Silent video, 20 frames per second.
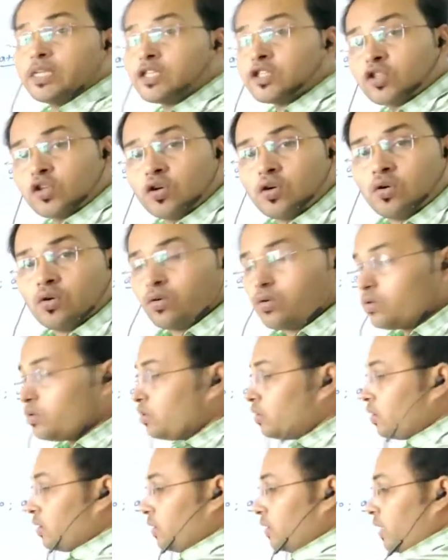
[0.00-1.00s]
is true,
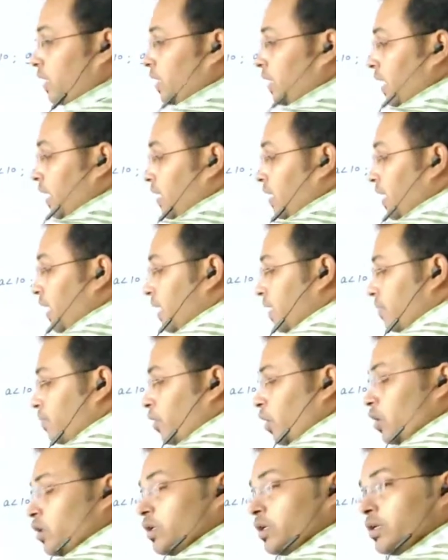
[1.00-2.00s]
then again it
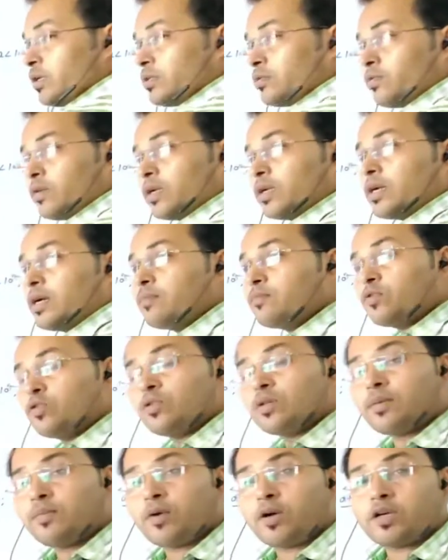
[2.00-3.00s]
will come to
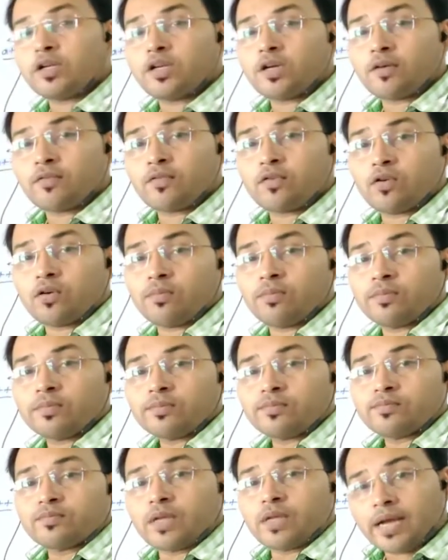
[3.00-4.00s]
the body of loop,
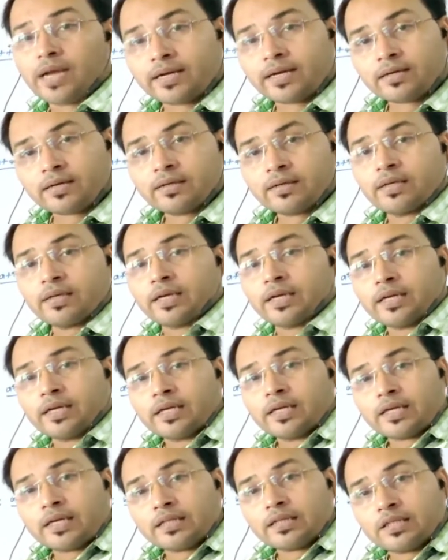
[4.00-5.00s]
and
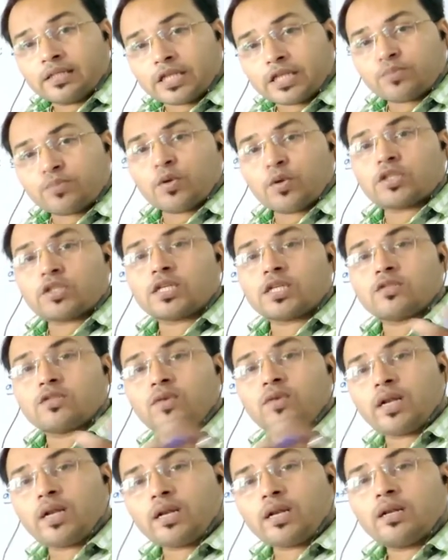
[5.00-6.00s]
this process
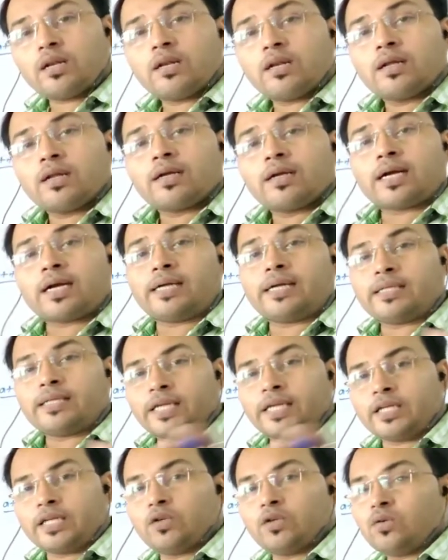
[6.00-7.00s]
will
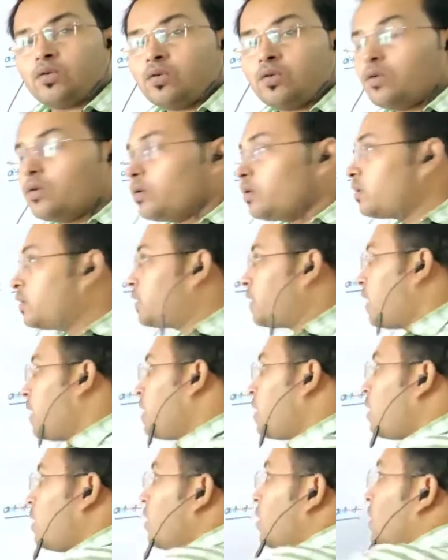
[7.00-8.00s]
continue
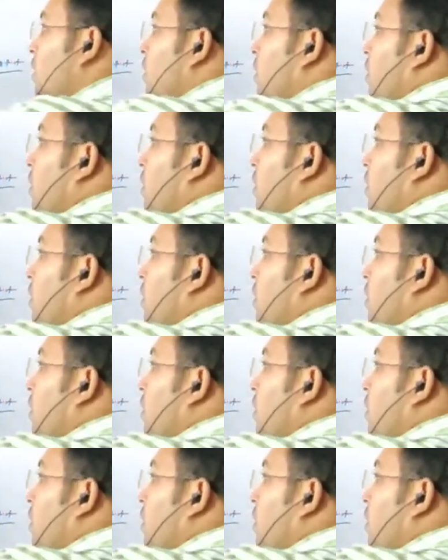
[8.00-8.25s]
till